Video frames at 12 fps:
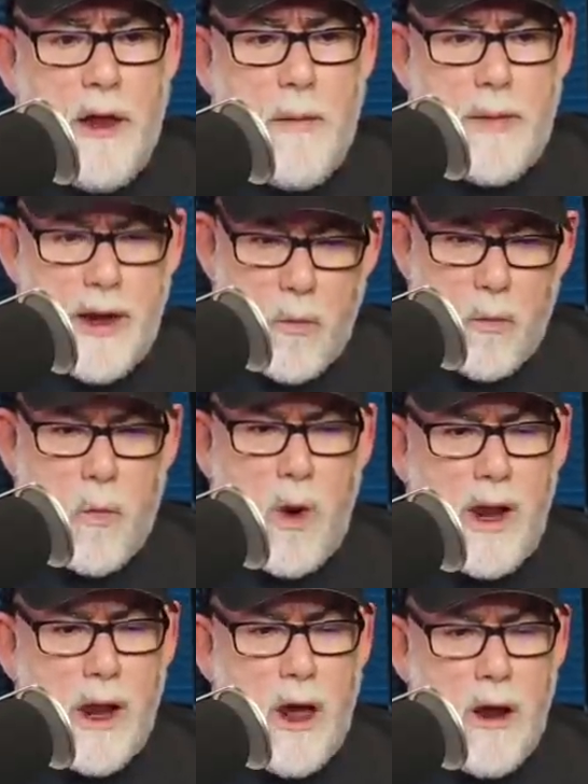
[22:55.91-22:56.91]
but it
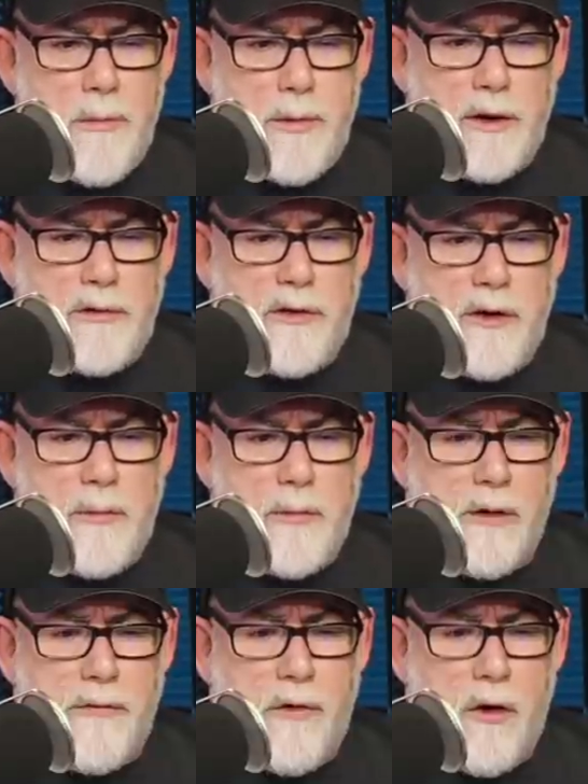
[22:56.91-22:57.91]
will open a
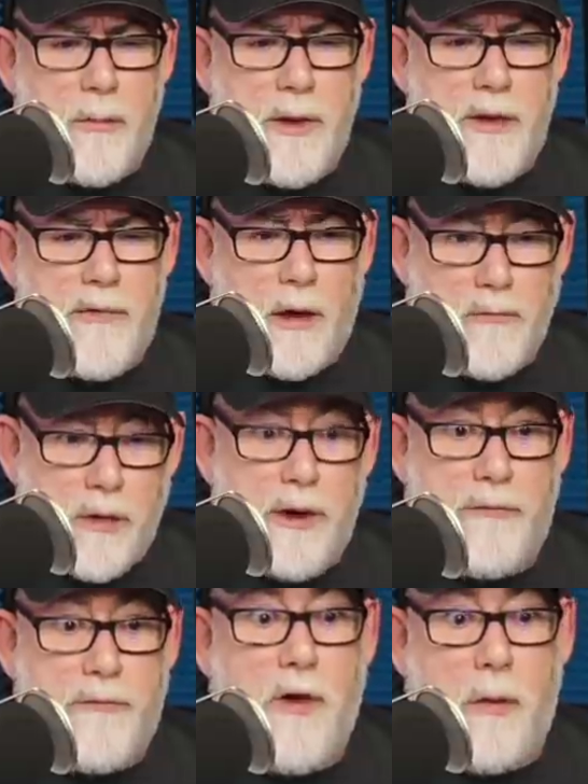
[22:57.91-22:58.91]
terminal for me if I run
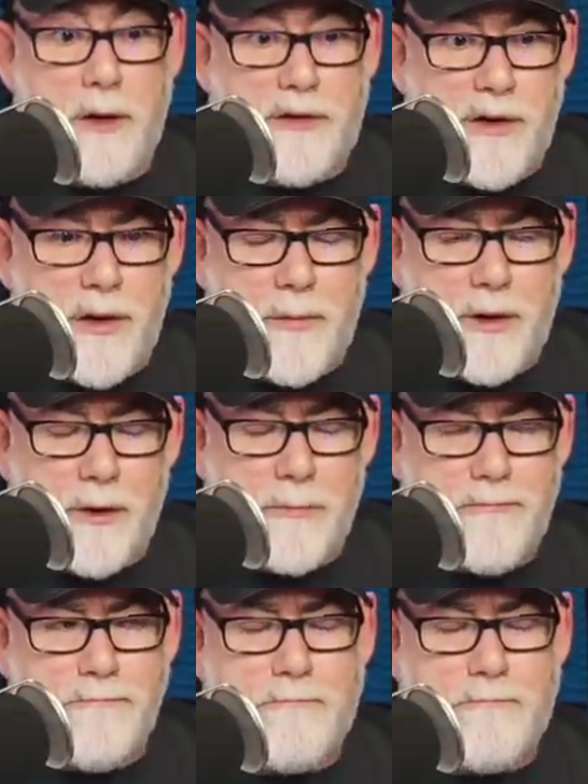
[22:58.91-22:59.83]
it from a terminal?